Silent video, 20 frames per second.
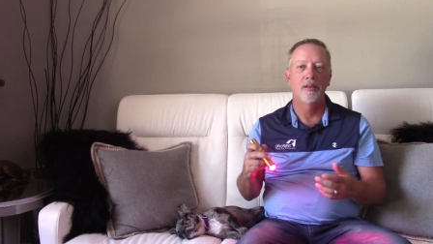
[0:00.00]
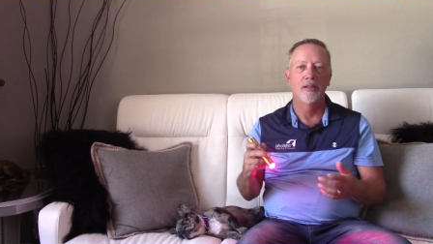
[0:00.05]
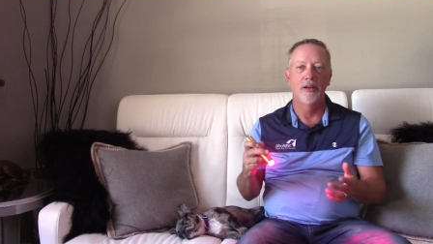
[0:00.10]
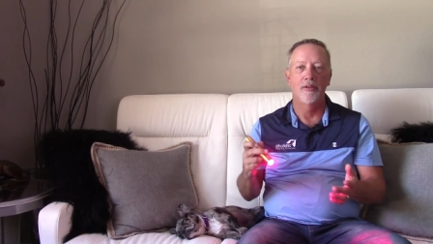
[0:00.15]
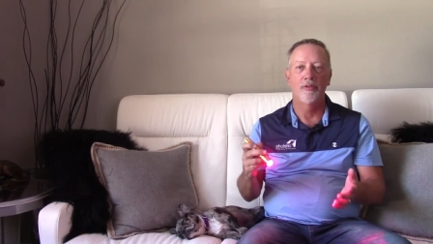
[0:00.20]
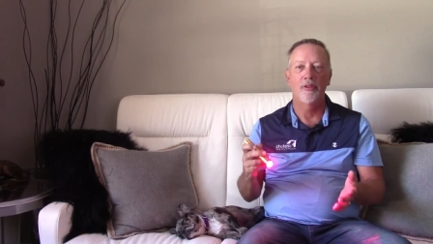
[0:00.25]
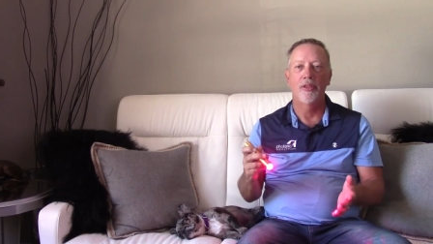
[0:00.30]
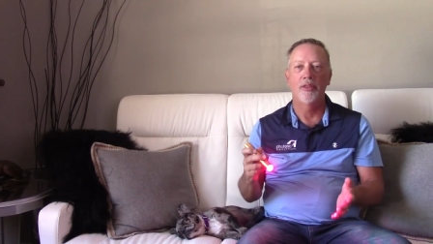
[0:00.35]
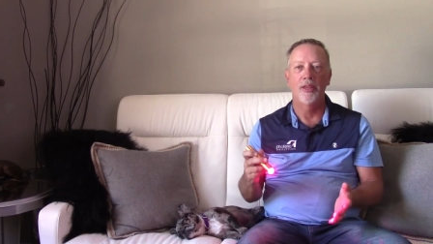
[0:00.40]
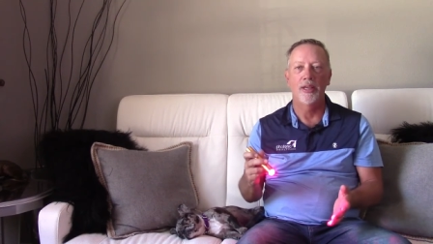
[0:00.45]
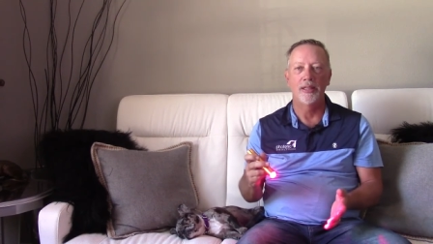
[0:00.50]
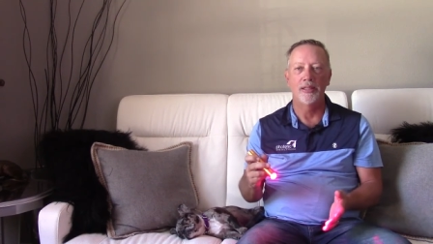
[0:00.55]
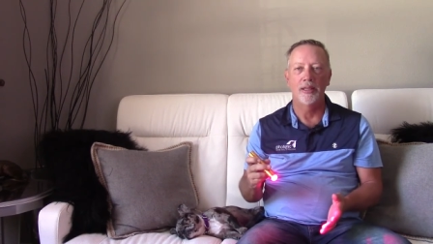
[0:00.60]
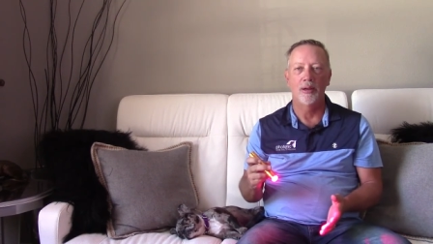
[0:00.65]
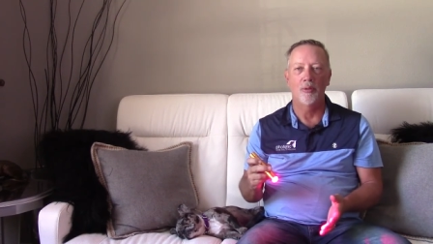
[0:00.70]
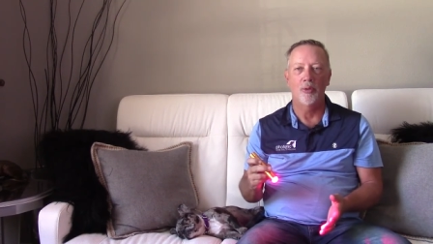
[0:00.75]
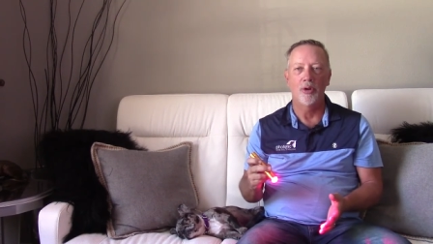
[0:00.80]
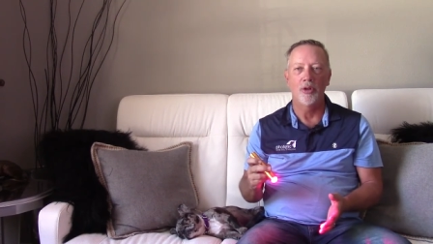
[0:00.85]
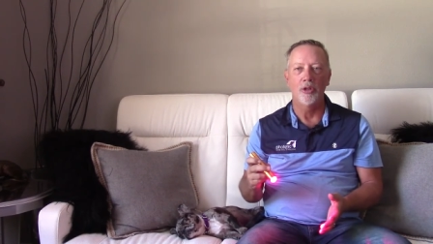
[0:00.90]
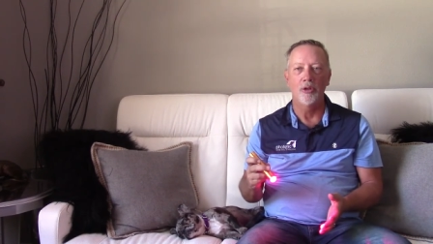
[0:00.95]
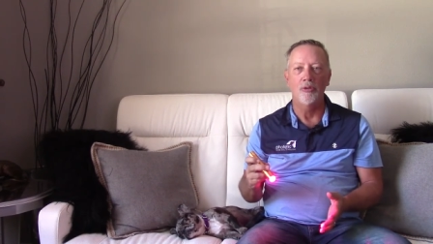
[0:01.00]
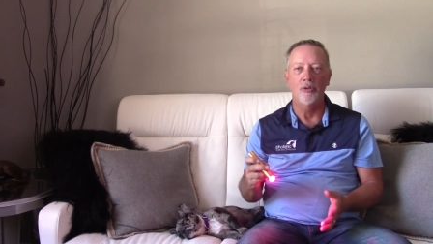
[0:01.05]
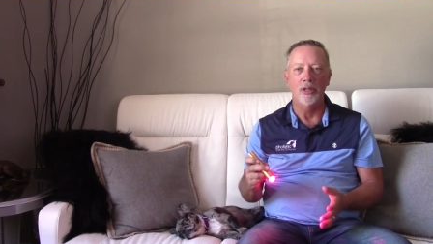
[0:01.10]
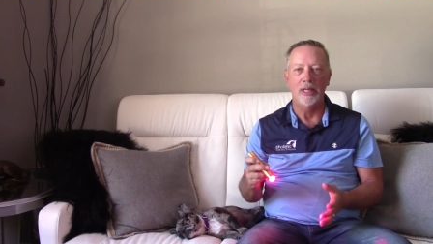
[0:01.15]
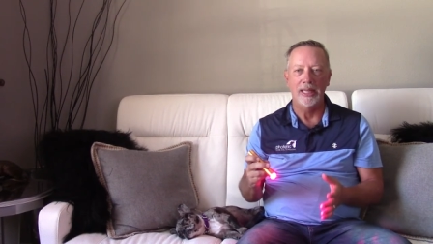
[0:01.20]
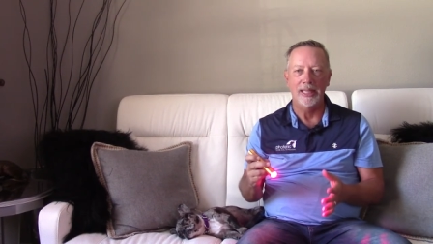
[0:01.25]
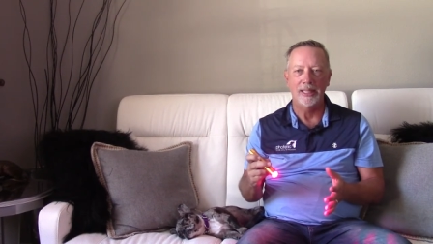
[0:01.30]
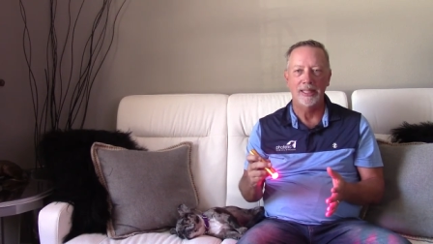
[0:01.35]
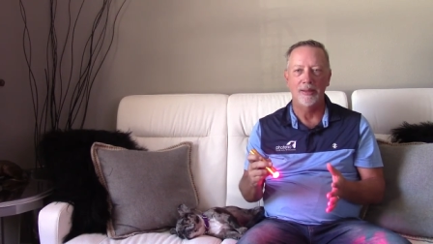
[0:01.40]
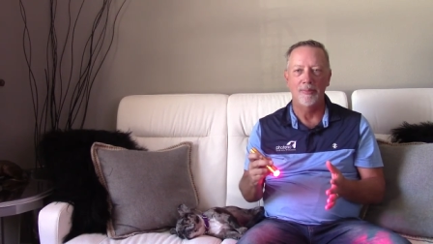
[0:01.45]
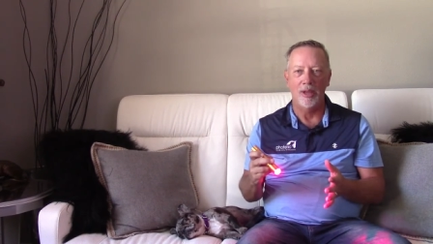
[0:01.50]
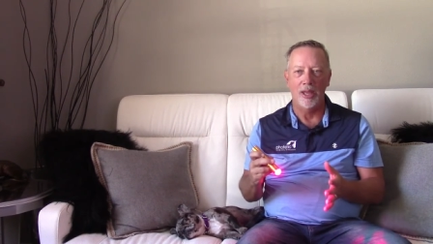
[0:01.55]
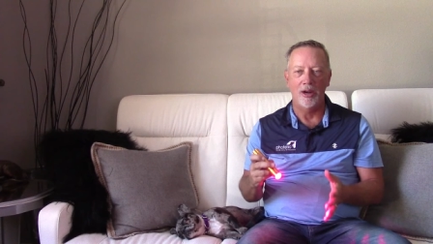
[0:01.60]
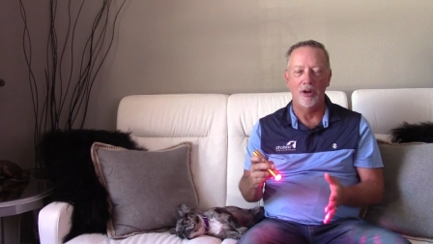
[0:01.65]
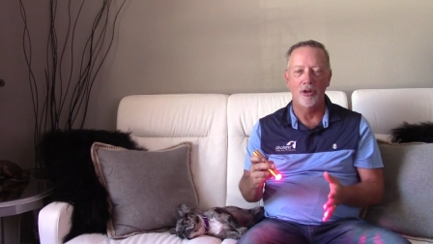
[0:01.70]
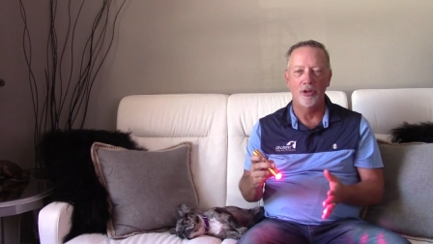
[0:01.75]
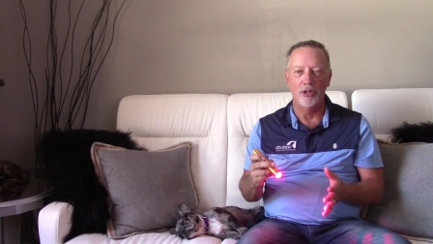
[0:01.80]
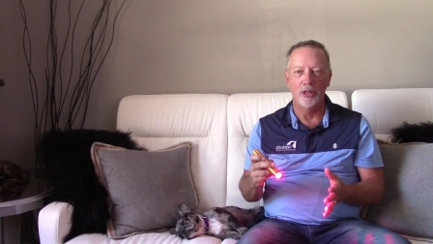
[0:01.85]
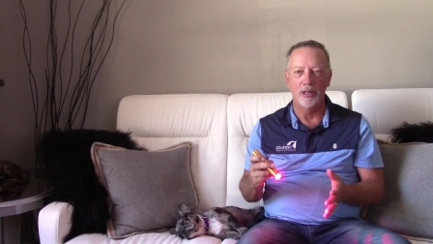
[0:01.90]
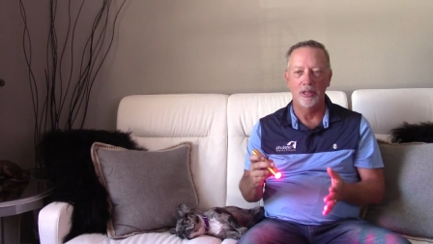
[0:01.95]
different things that where you need some
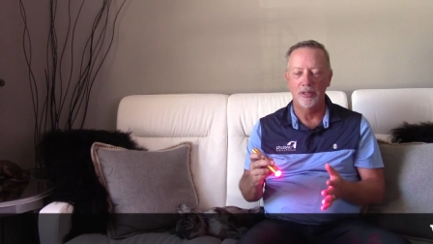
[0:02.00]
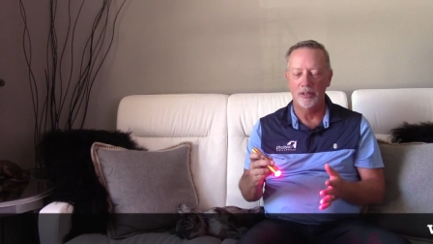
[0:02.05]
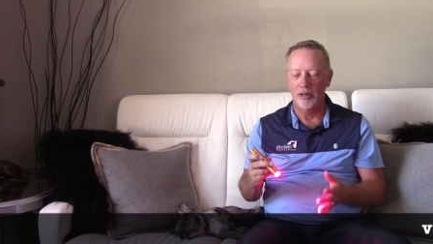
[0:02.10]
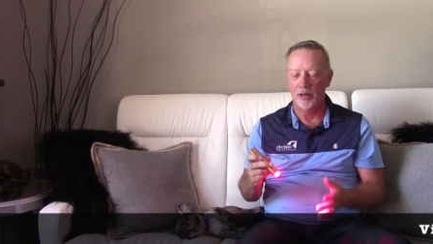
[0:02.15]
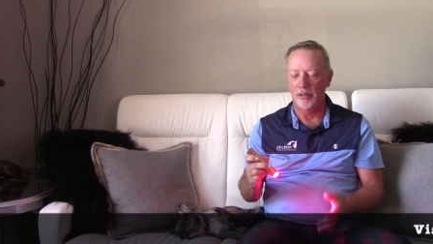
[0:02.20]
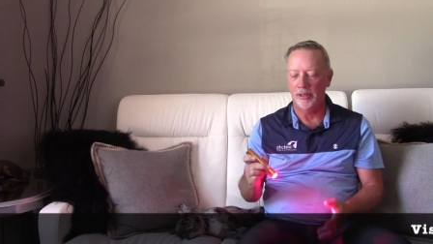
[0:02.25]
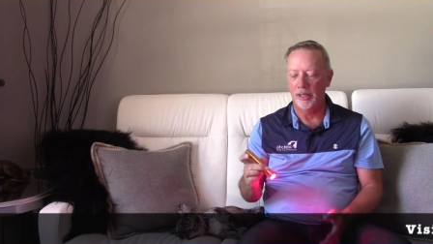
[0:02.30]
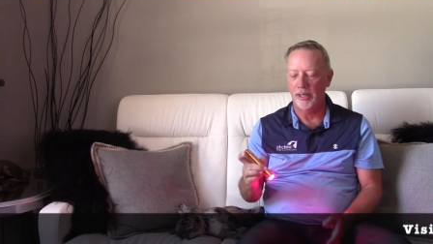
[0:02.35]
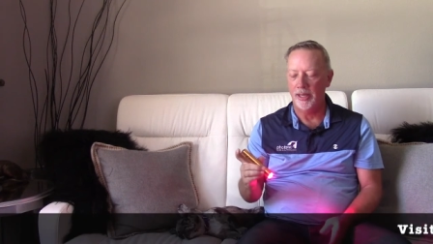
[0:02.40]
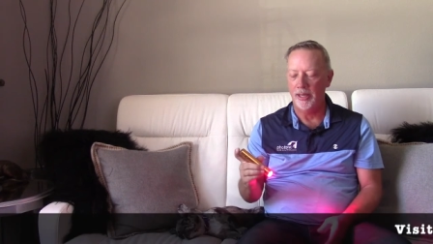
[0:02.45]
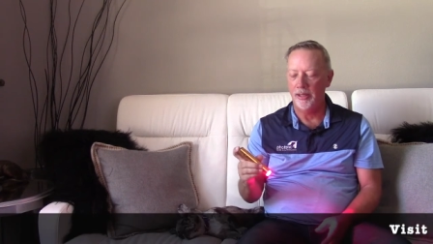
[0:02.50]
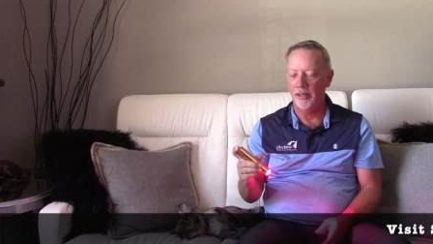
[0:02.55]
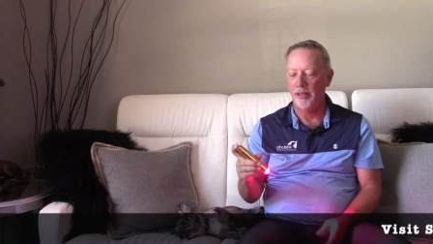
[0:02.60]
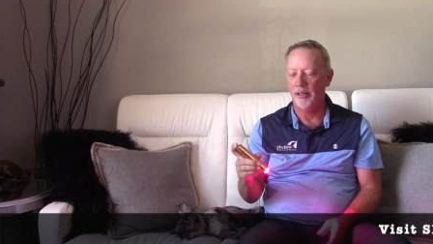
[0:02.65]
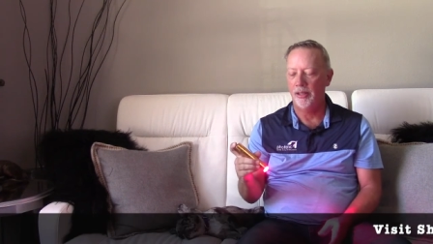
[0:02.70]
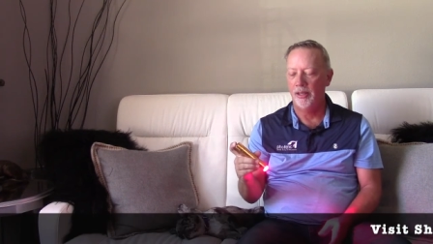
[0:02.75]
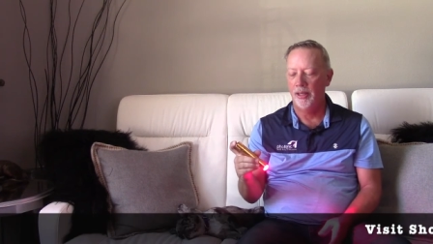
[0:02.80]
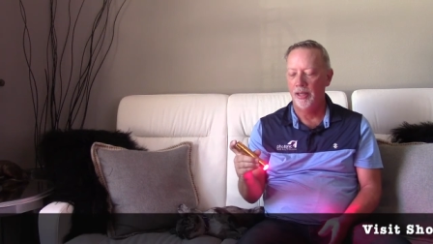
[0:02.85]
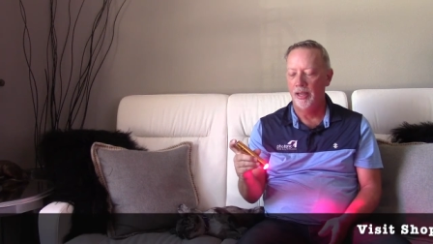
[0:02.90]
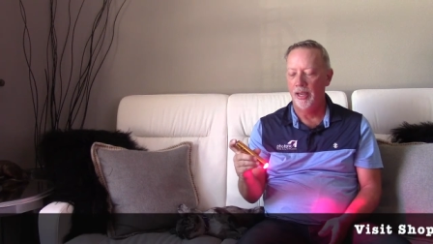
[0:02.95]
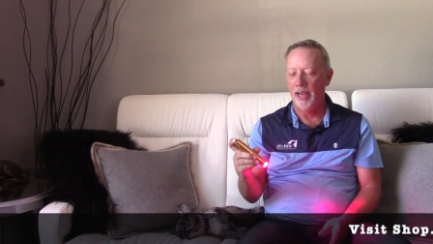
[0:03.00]
energy to start the healing.